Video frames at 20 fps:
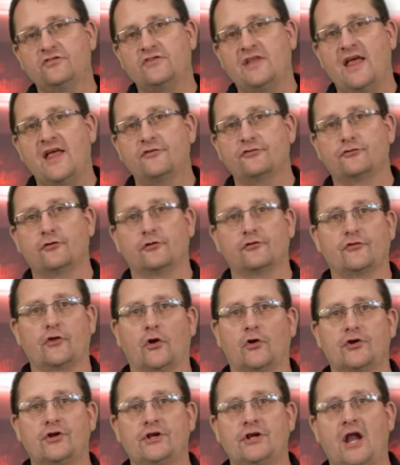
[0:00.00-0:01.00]
testers
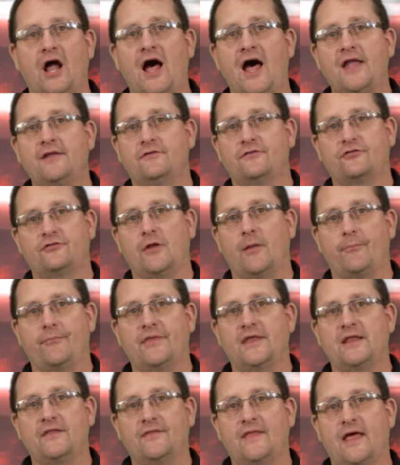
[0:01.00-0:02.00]
are not
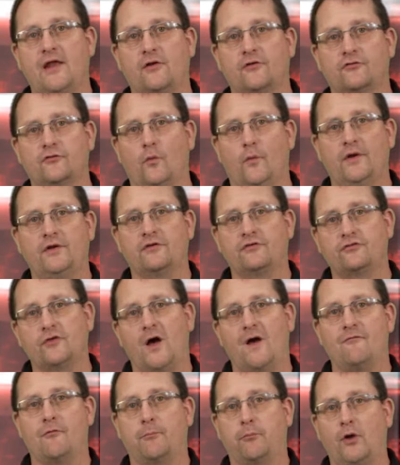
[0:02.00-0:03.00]
something that is going to
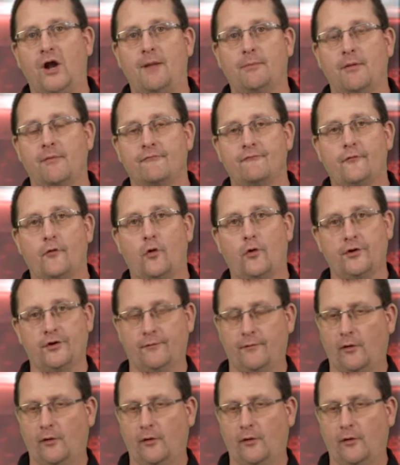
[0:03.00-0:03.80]
solve a problem for you.